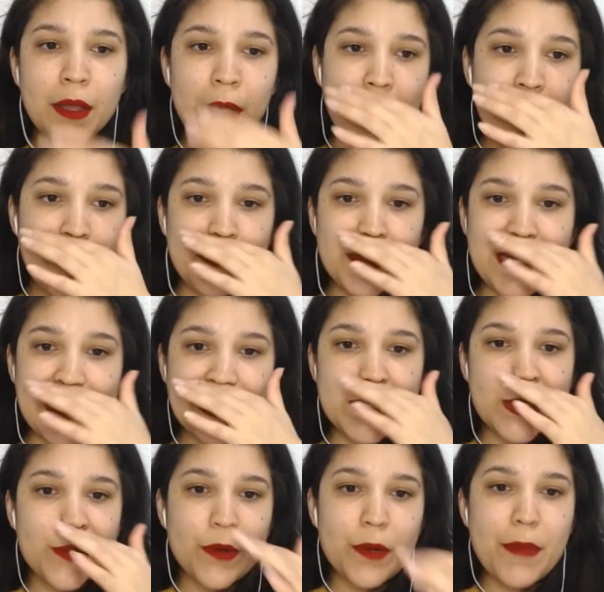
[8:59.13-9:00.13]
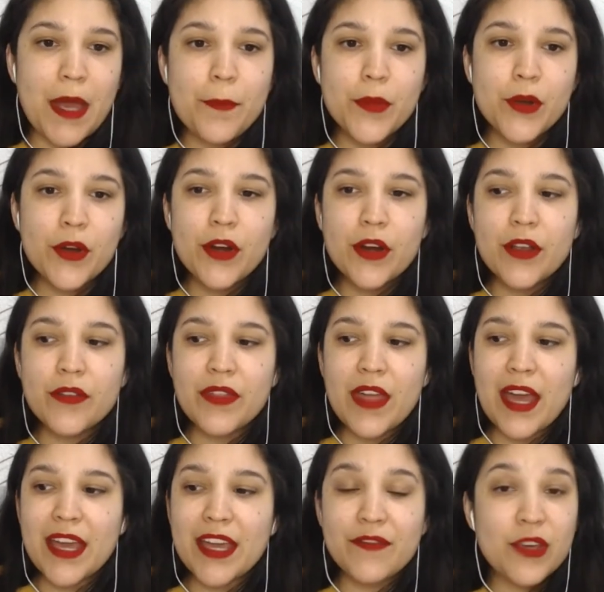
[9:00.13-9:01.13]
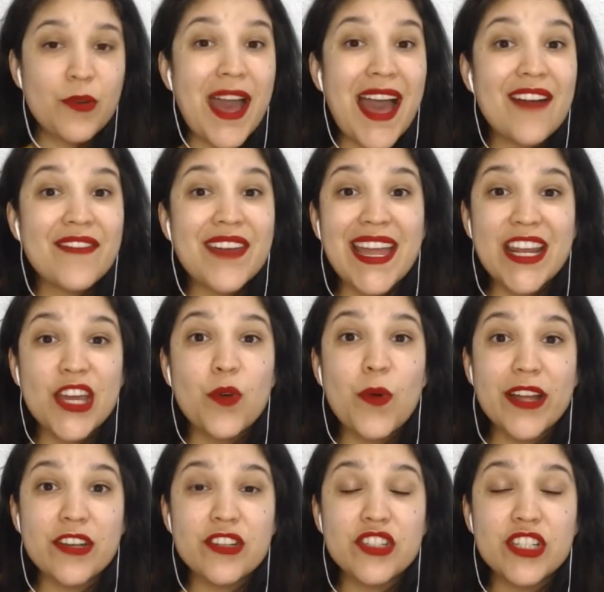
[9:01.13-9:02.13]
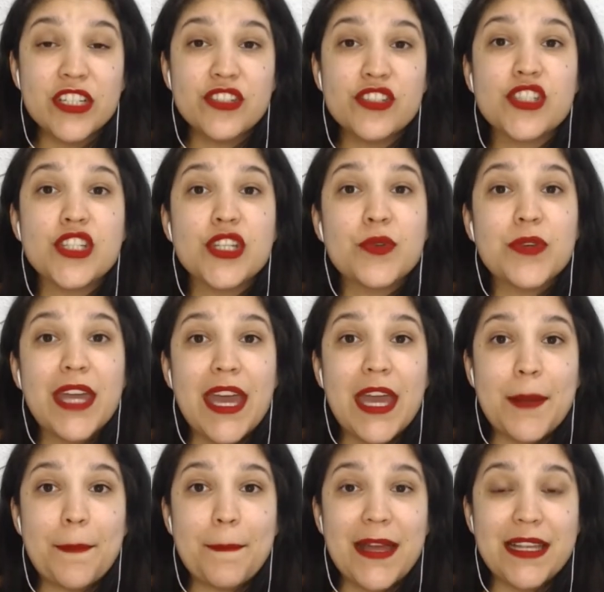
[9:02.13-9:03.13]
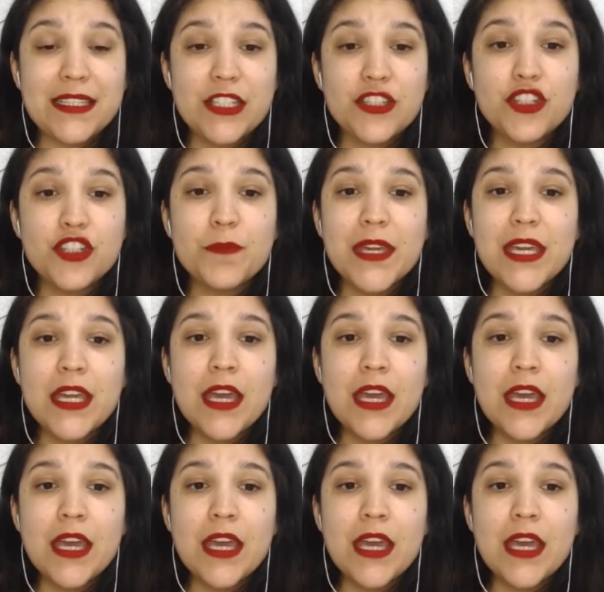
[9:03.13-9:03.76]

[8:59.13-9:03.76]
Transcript: Please remember that if you have any questions, you can message me.